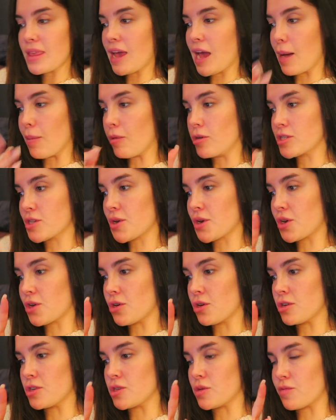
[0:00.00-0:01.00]
I'm also going to
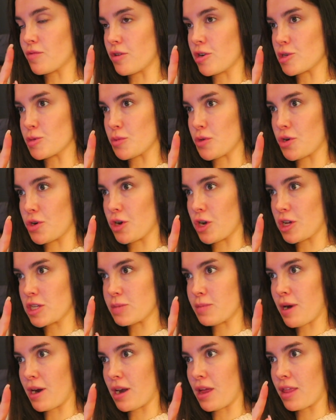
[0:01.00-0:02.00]
order some rosemary oil because
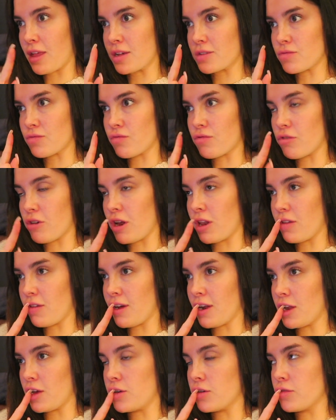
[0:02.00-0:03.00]
apparently that's really,
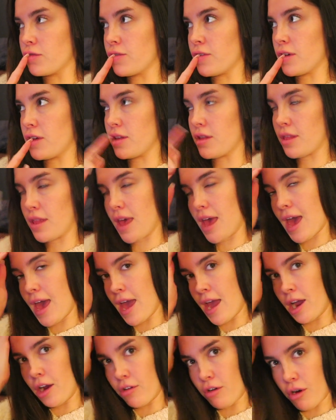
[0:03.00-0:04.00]
really good for
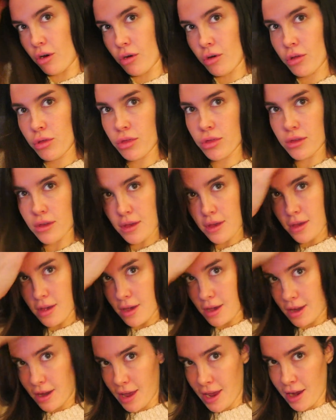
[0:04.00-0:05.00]
hair growth.
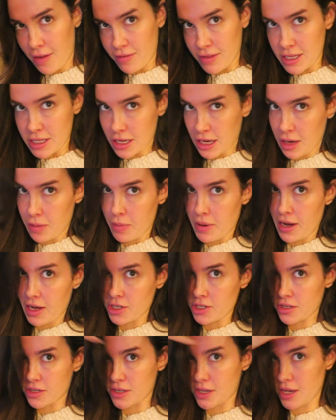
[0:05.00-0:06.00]
And I have these like
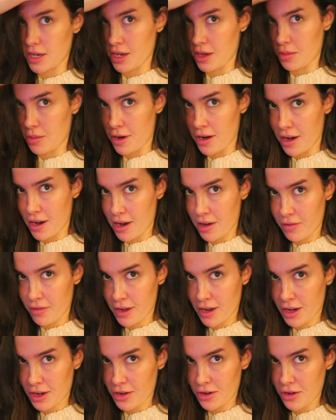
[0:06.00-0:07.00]
patches here where I have
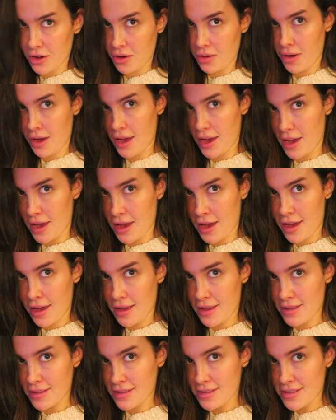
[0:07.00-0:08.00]
like no hair.
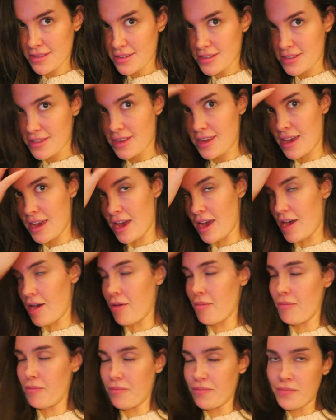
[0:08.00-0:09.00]
So
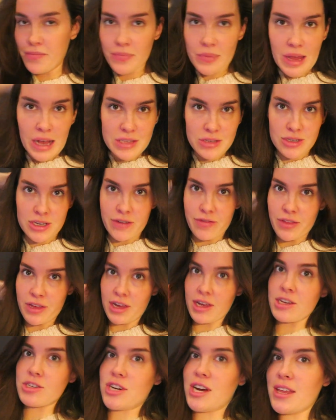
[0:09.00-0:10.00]
definitely
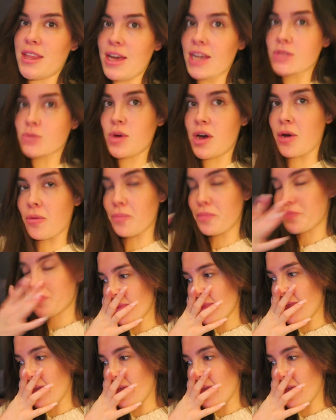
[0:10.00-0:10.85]
going to try that as well.